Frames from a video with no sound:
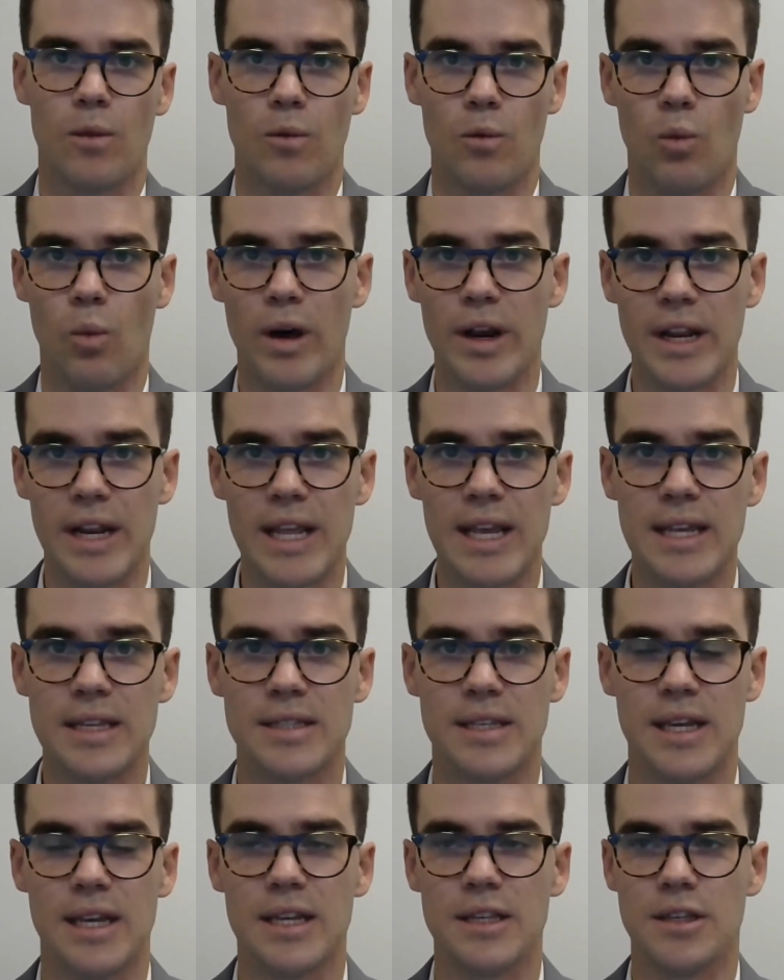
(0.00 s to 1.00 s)
what it
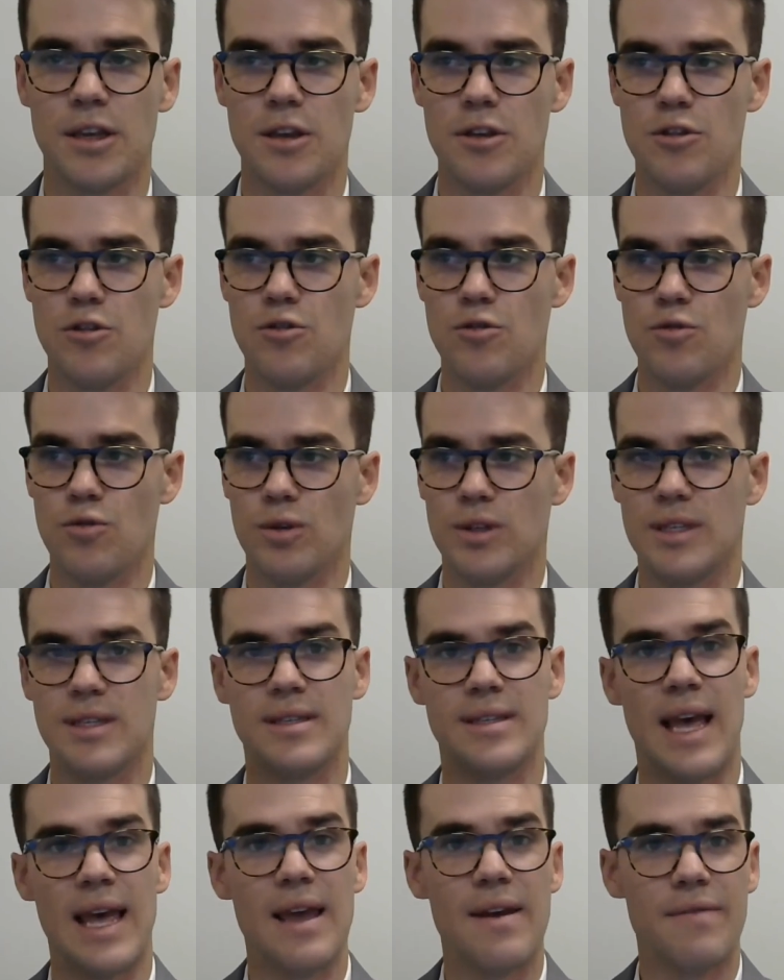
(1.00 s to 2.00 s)
is you
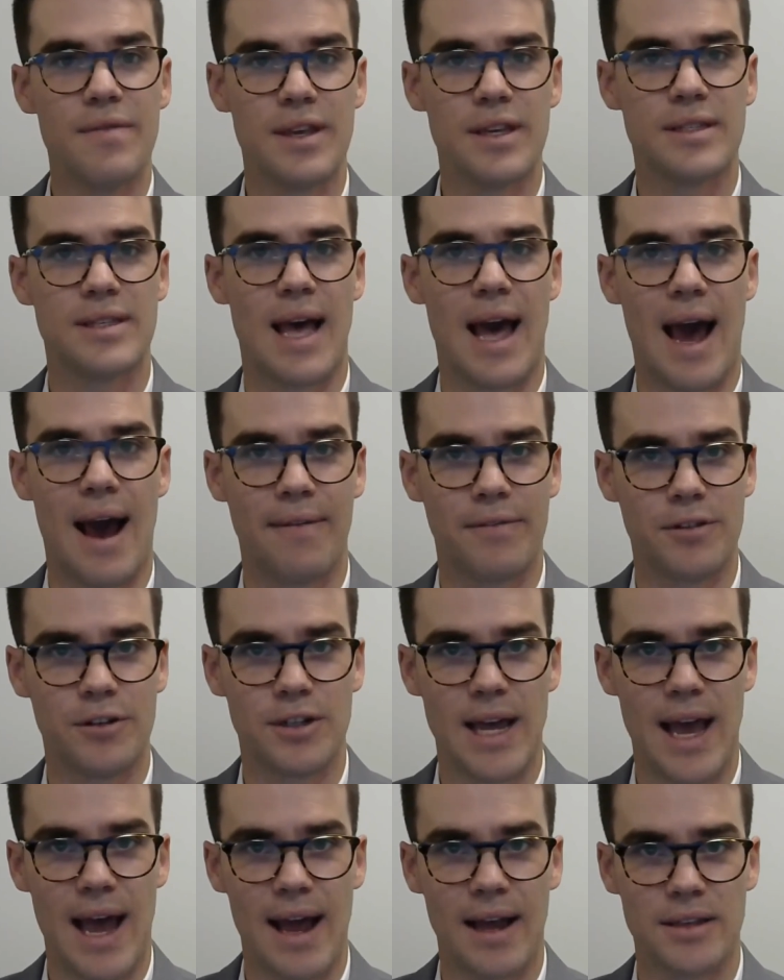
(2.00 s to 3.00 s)
save this
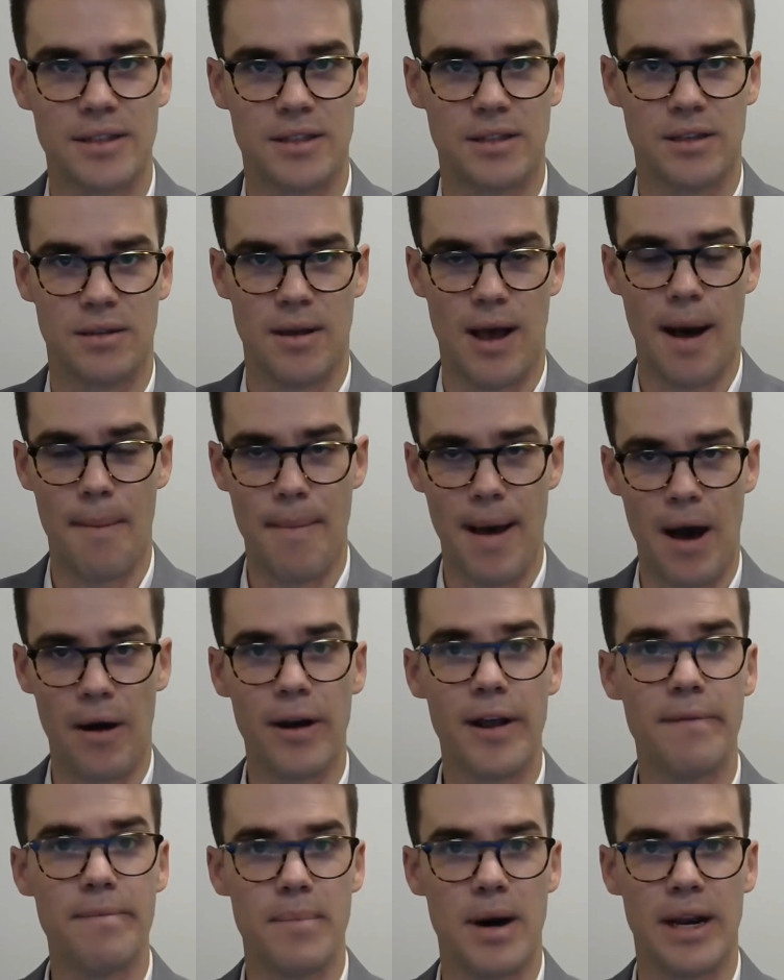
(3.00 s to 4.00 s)
after-tax
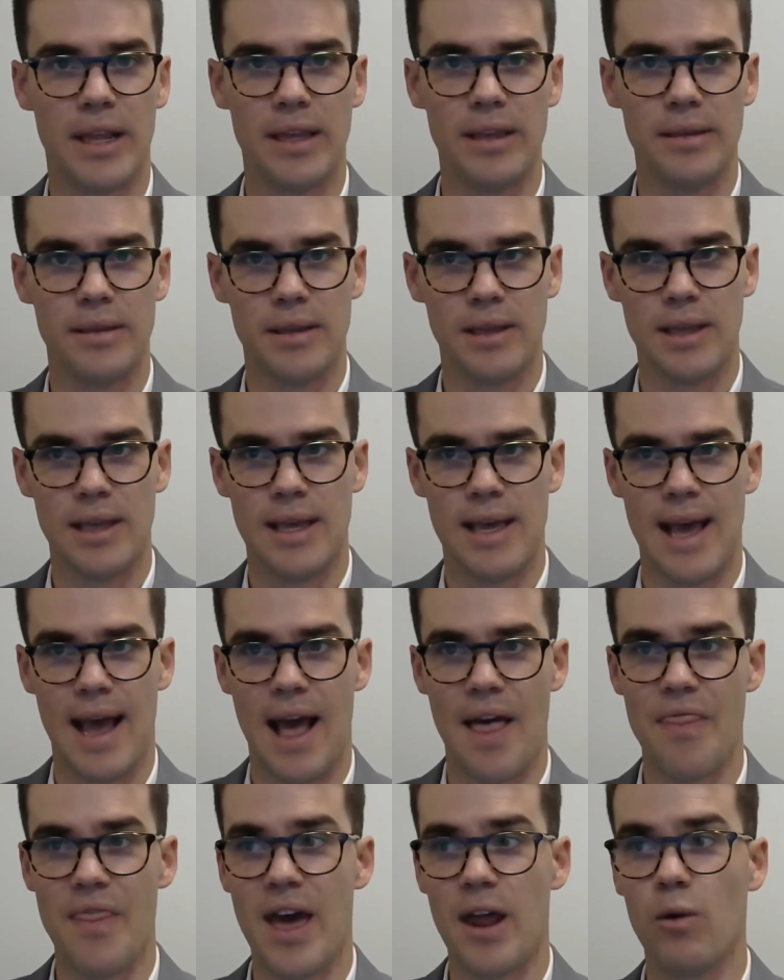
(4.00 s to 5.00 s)
amount of money,
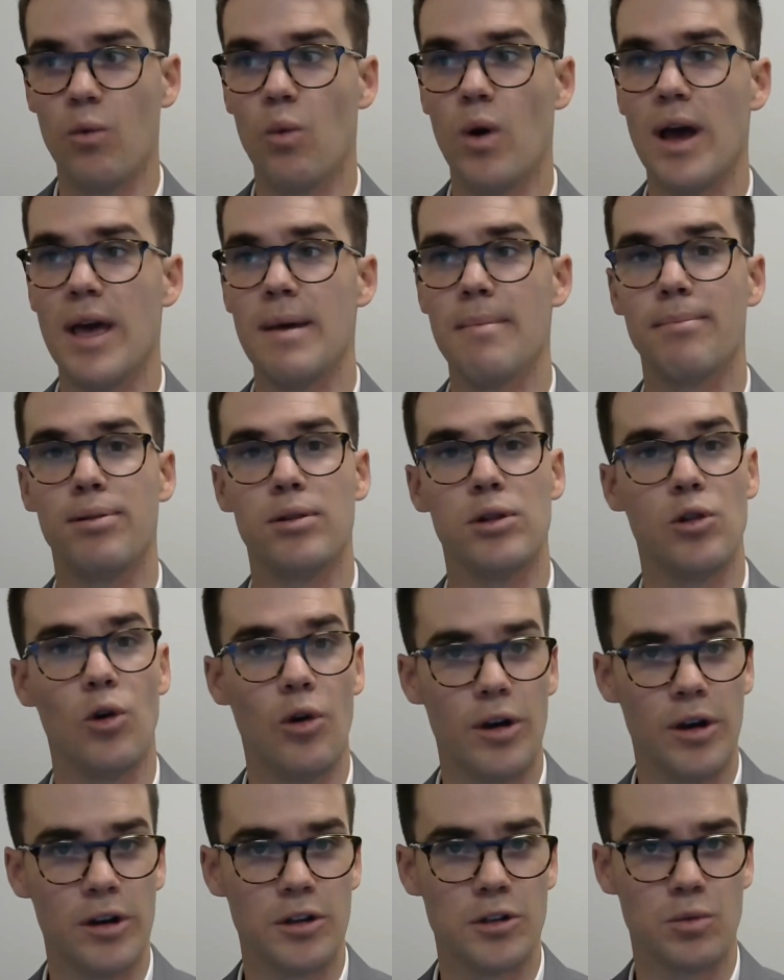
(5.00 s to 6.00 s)
and then what
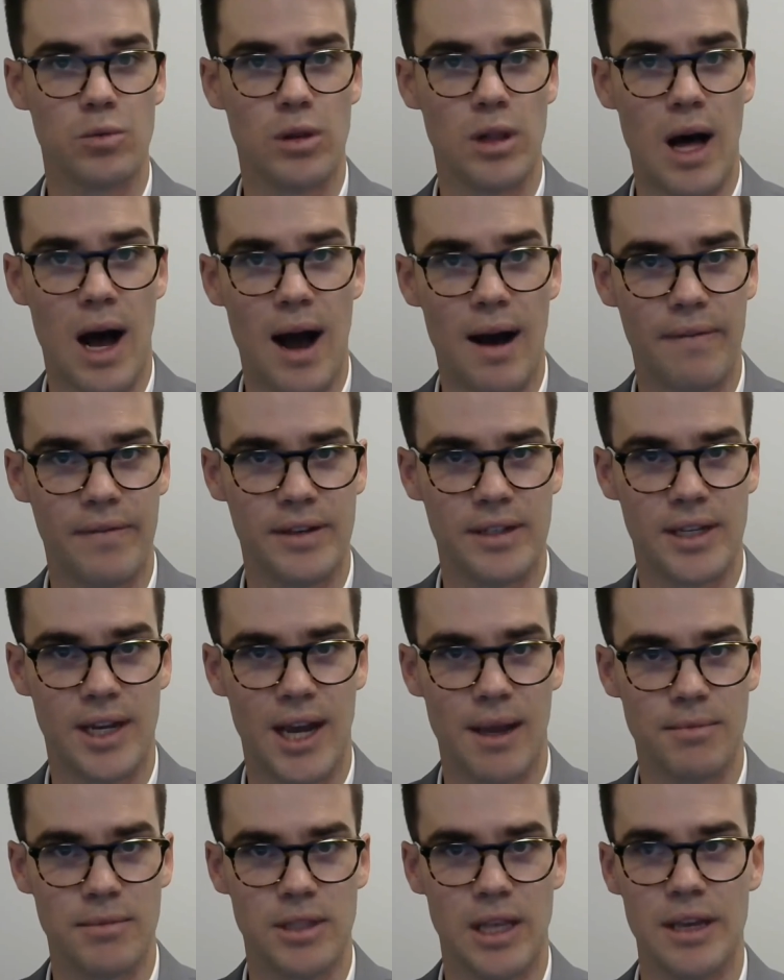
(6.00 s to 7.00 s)
employers will
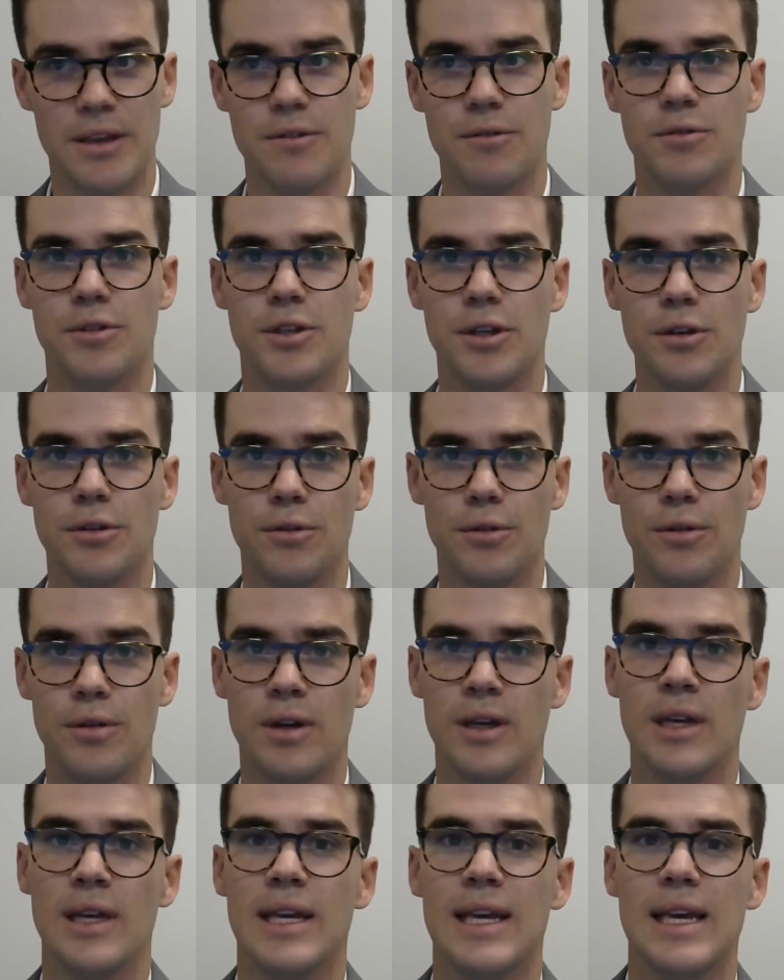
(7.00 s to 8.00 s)
oftentimes let you
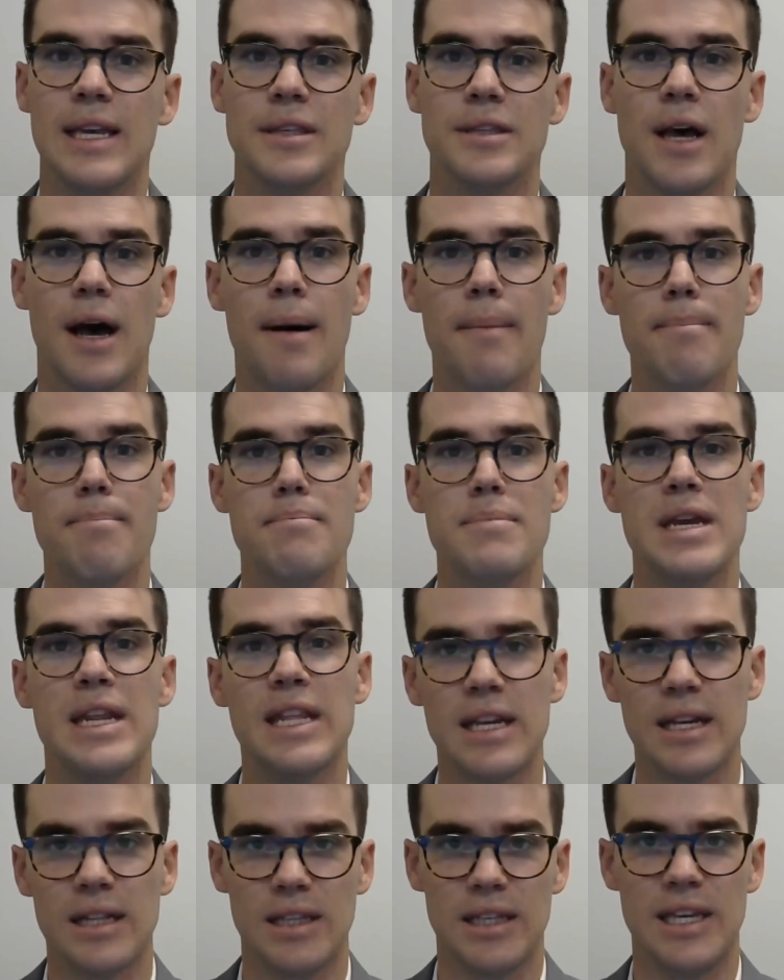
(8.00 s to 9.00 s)
do is
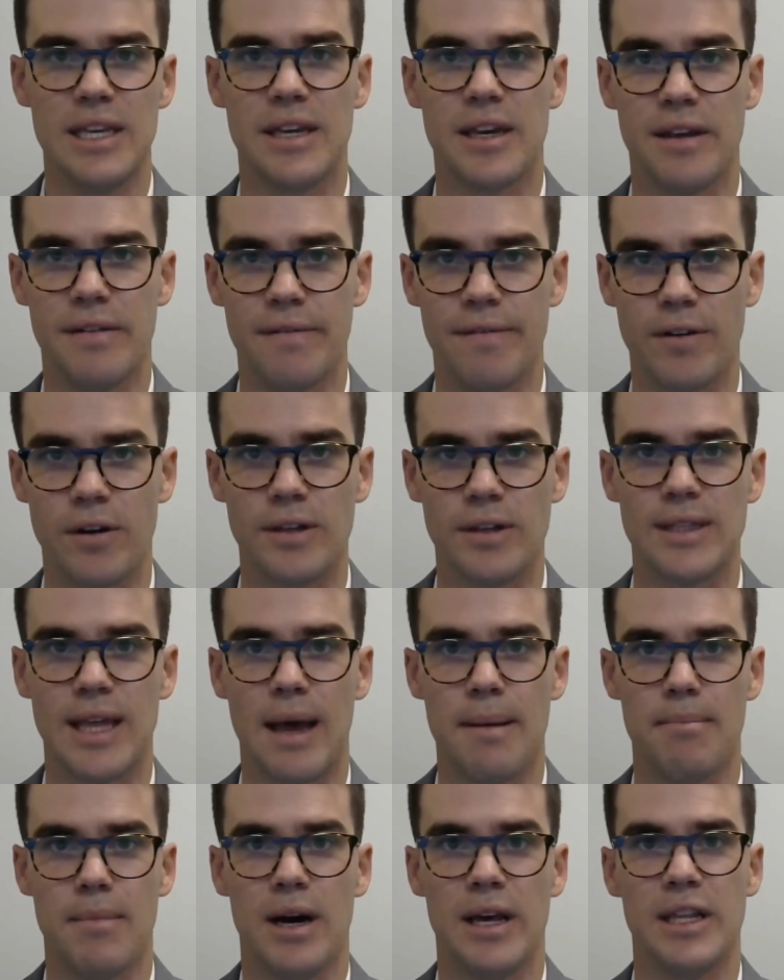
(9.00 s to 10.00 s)
immediately convert
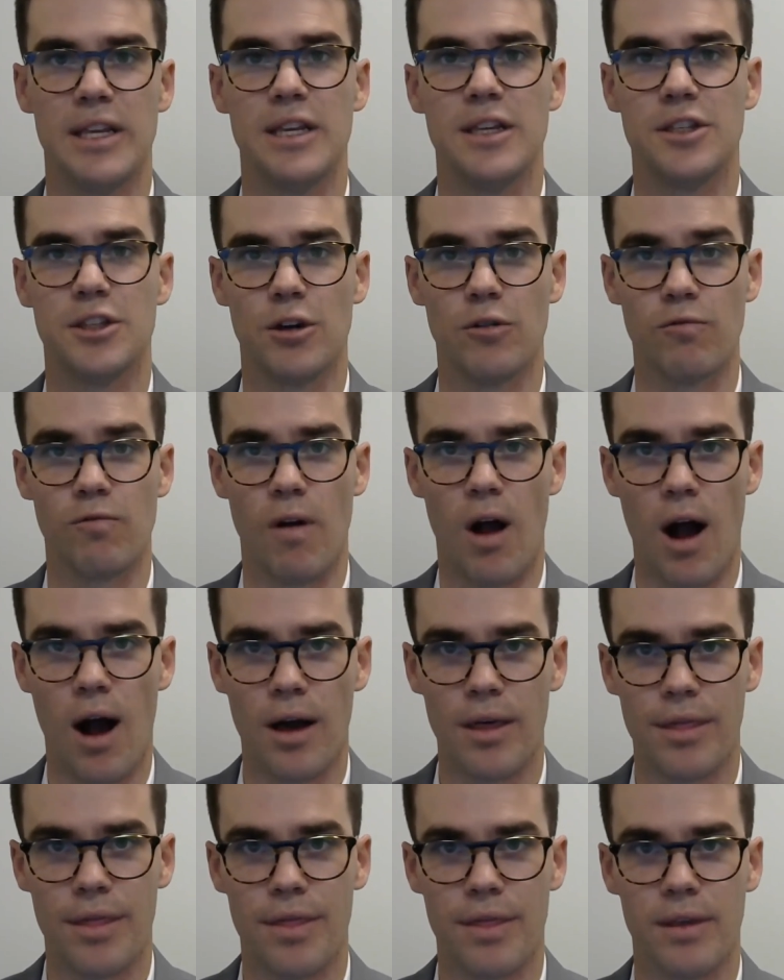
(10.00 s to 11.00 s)
that money to
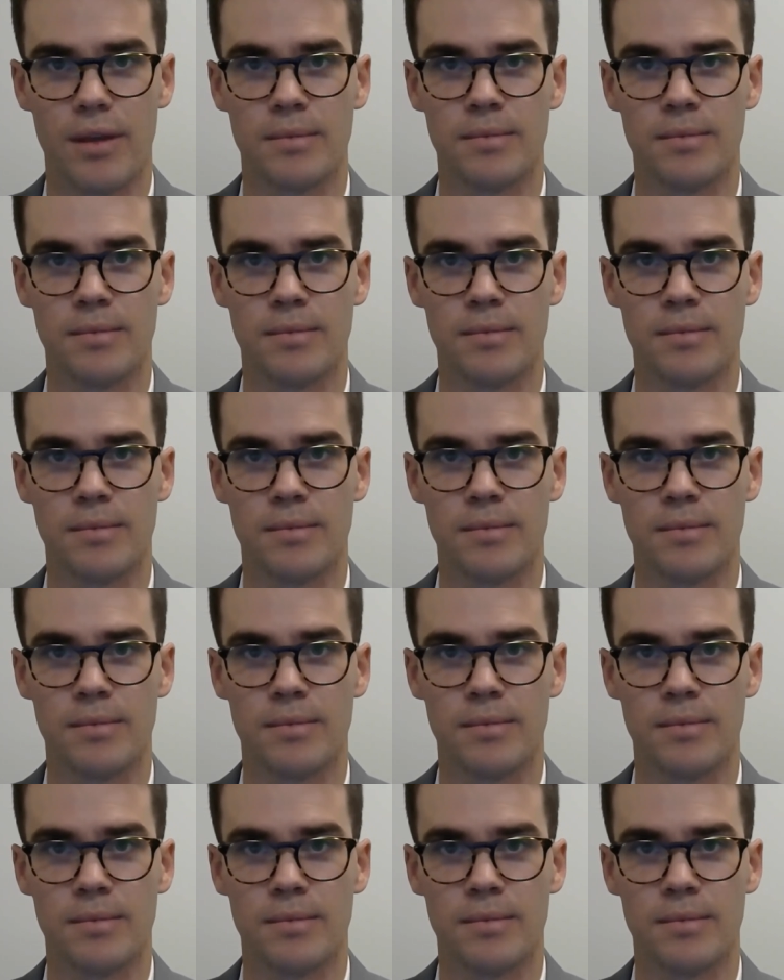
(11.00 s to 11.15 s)
Roth.